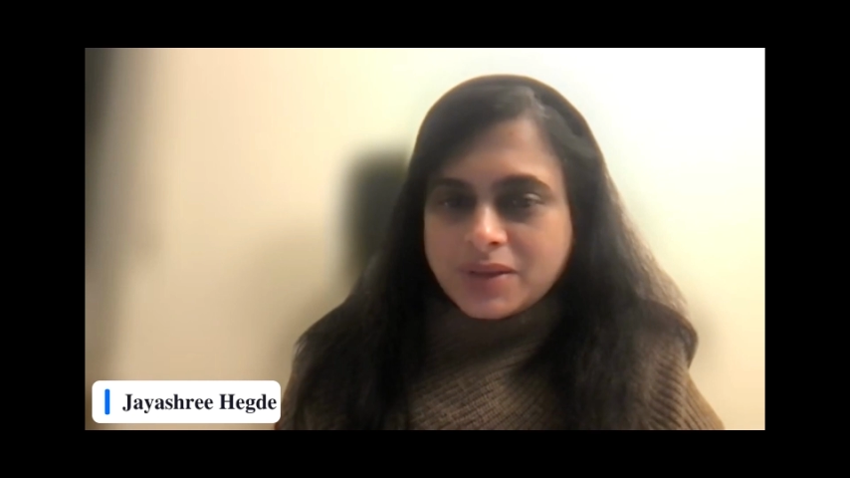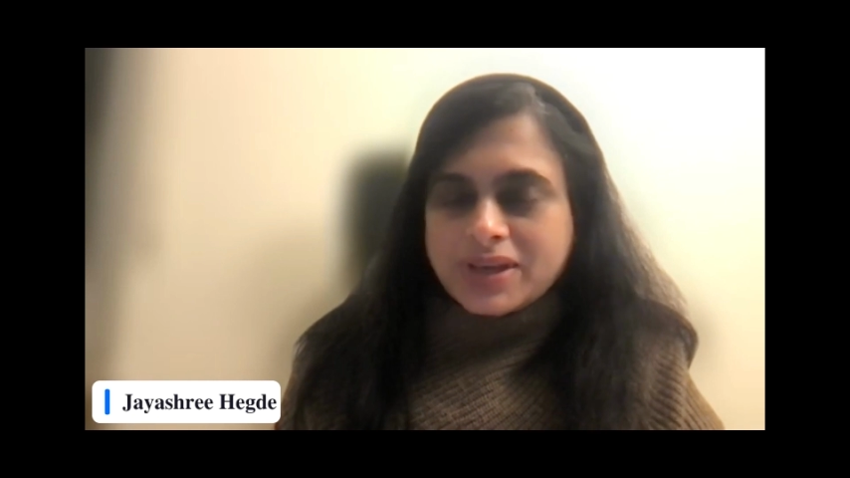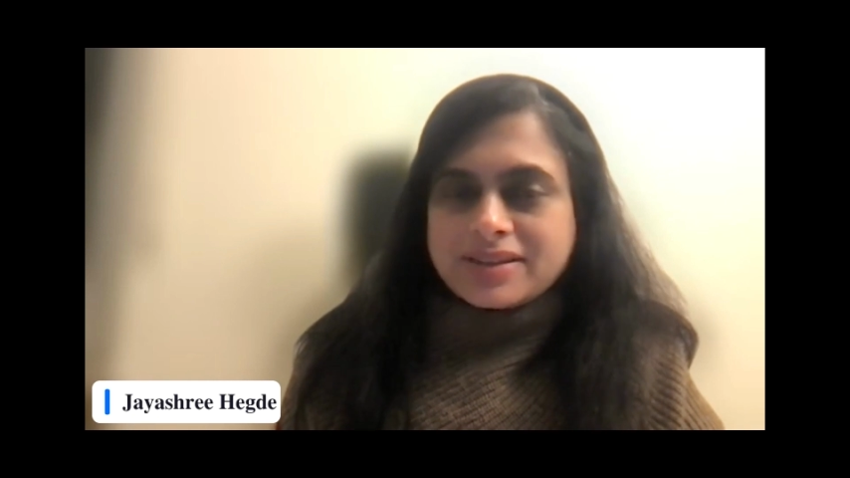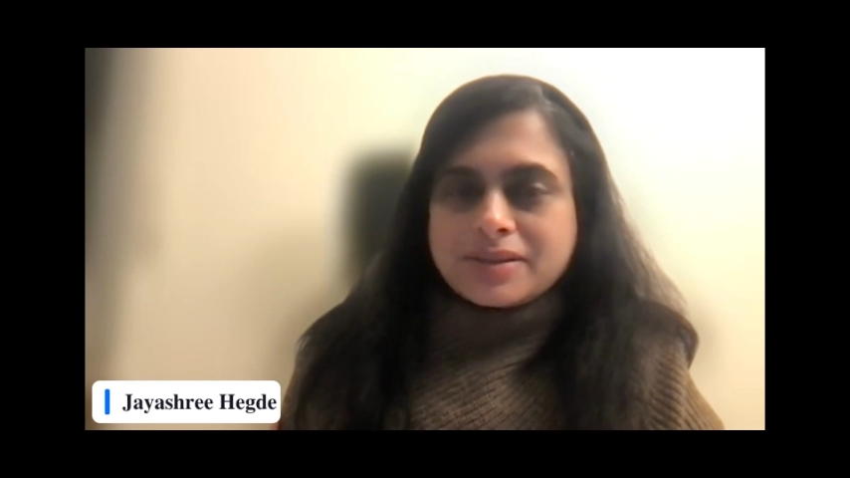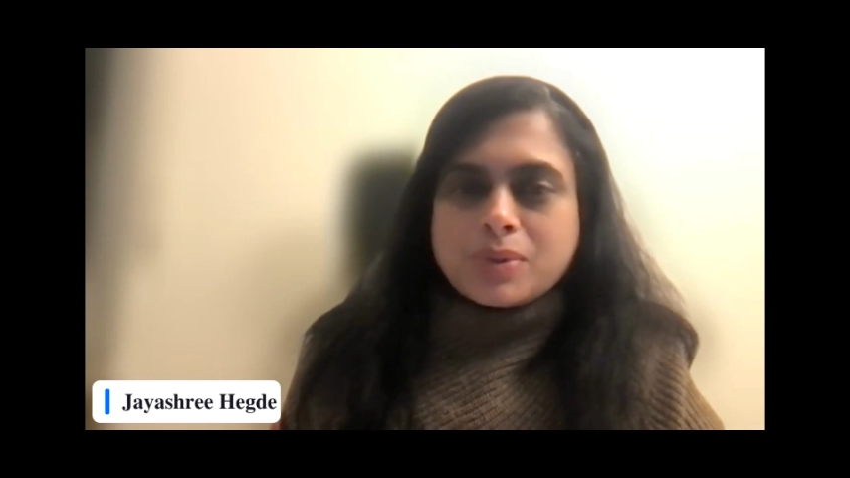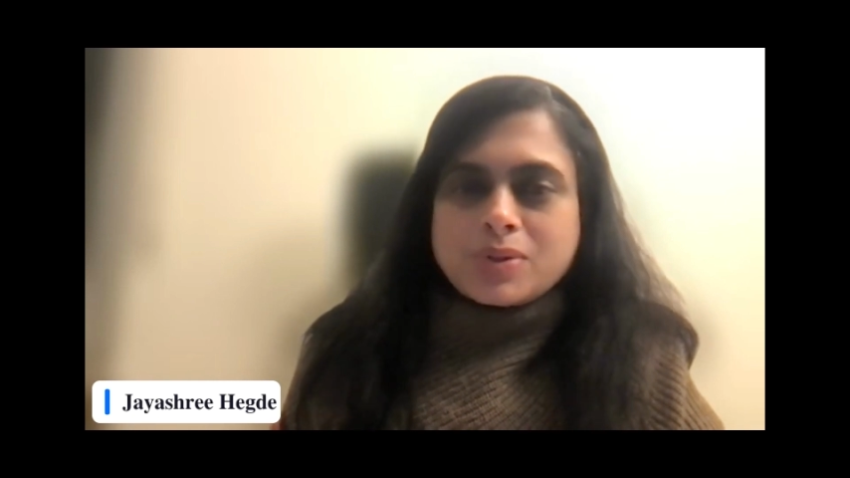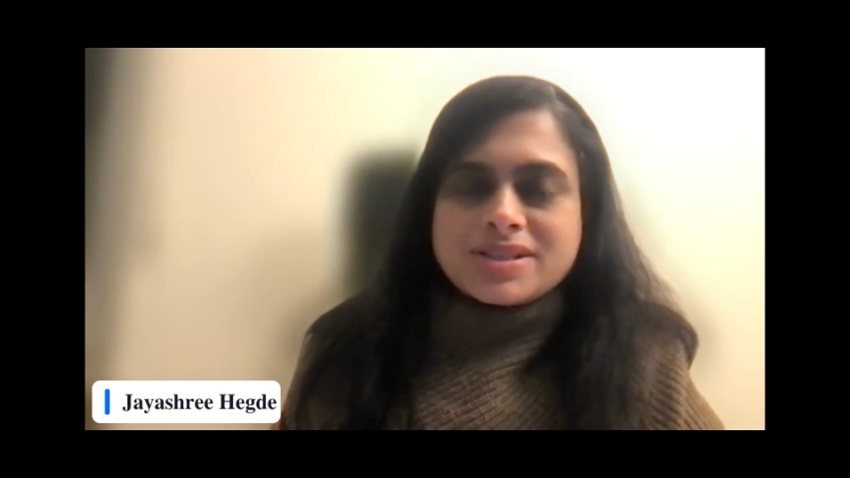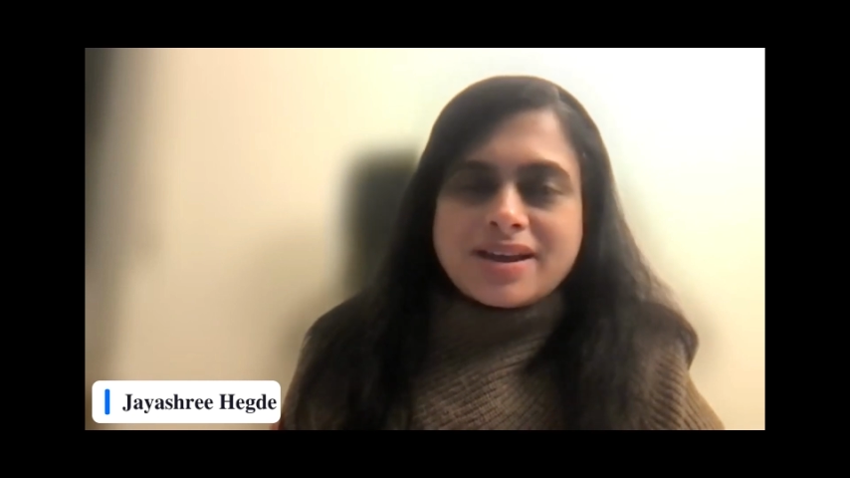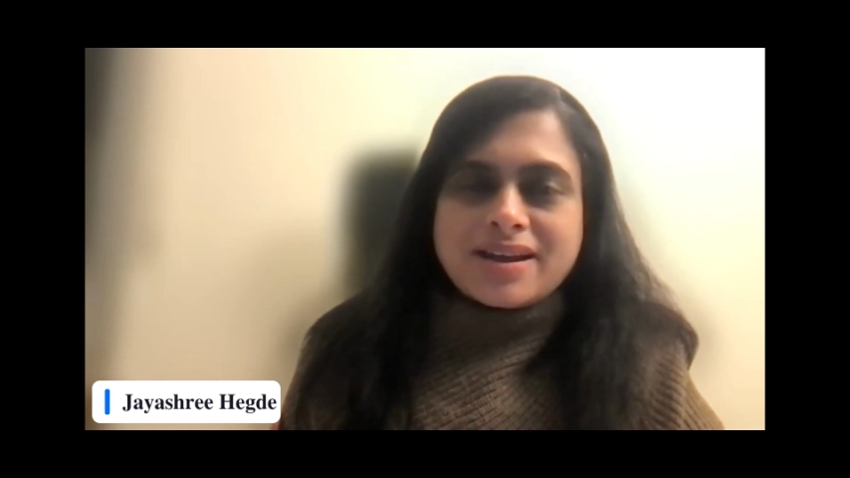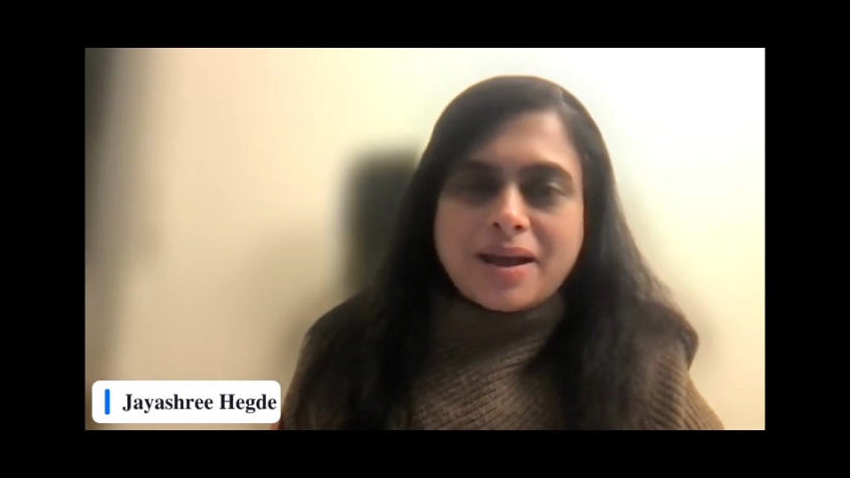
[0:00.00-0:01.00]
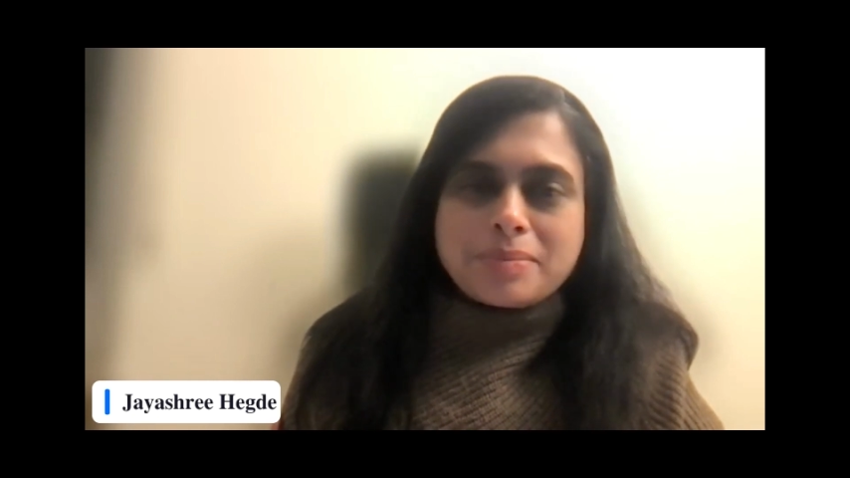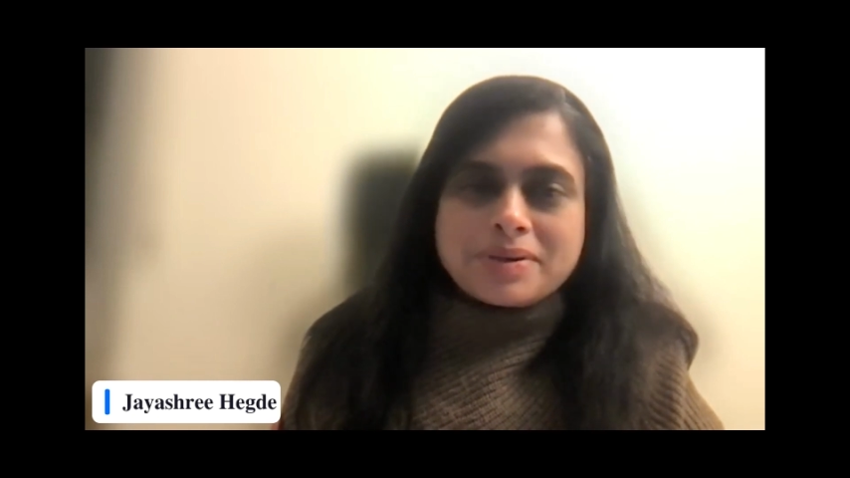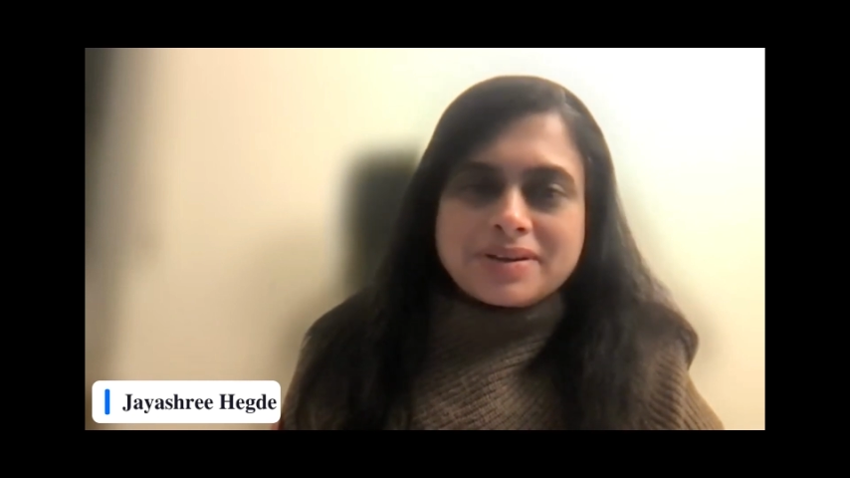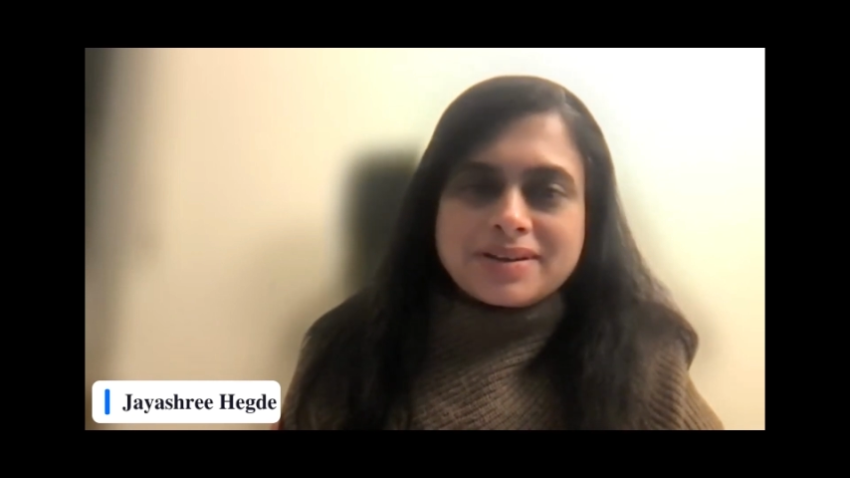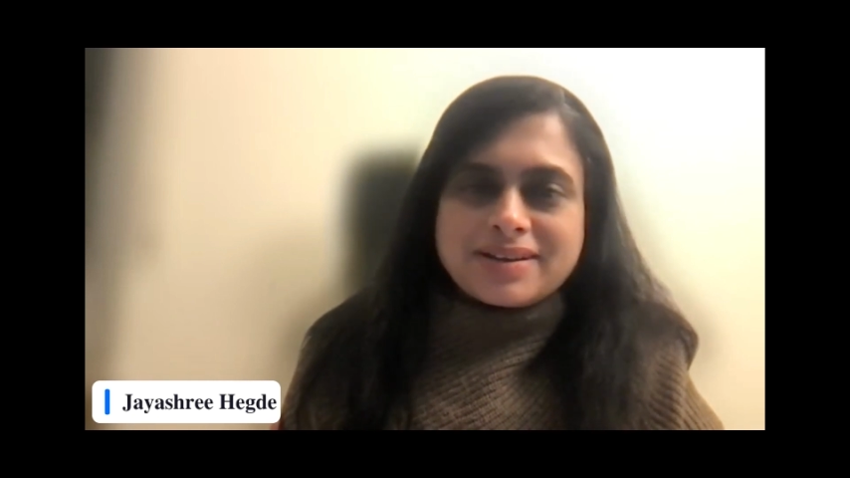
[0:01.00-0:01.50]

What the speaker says: Okay, the polls are up.